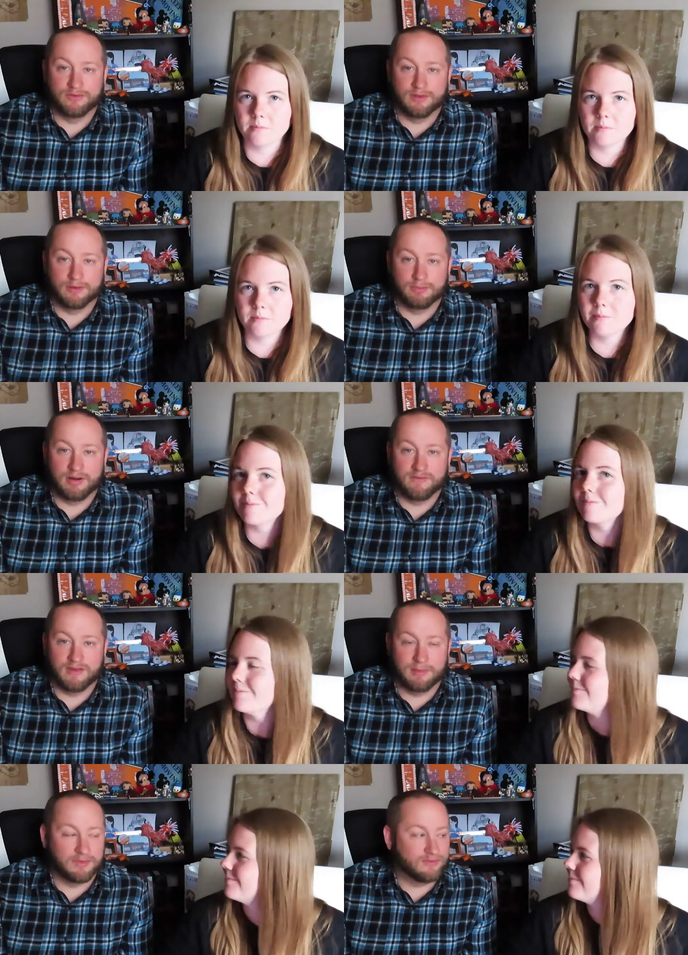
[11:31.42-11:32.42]
Speaker 1: is uh, pretty
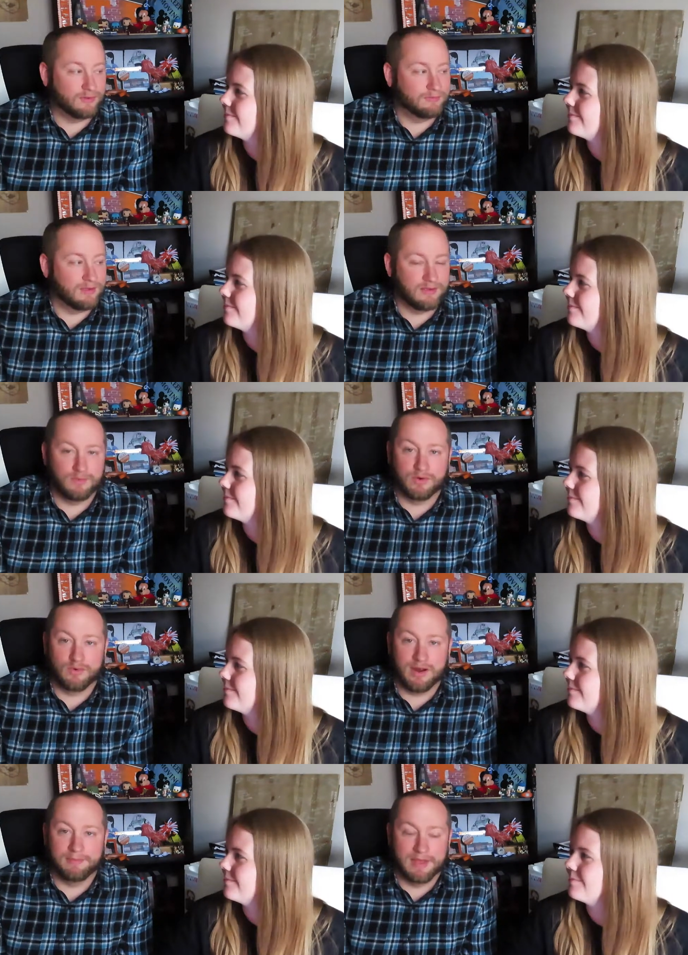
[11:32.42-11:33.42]
famous, so you want
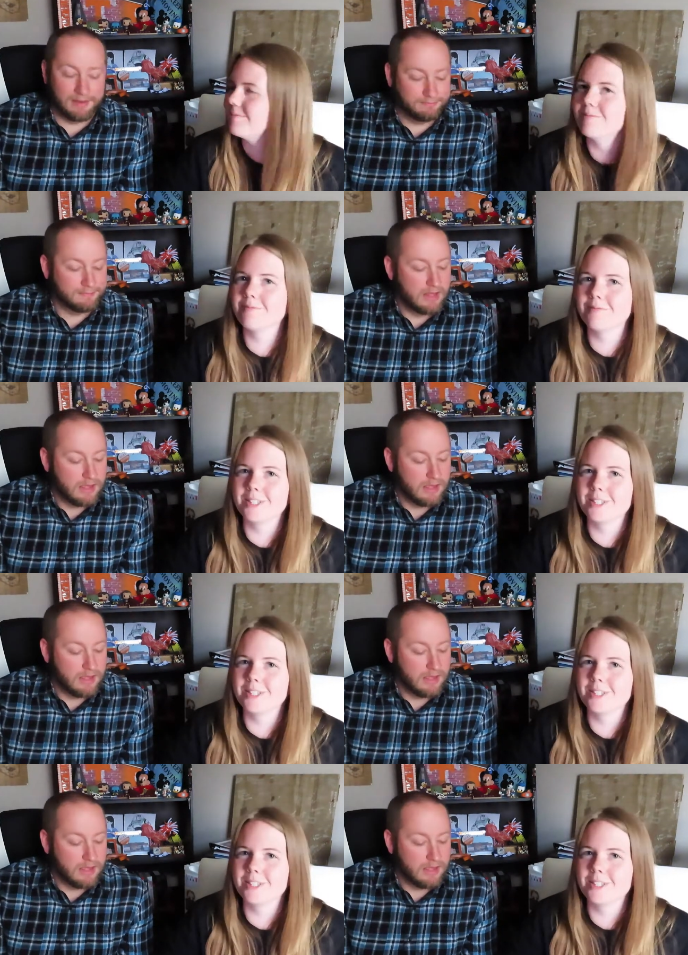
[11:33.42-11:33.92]
to grab that.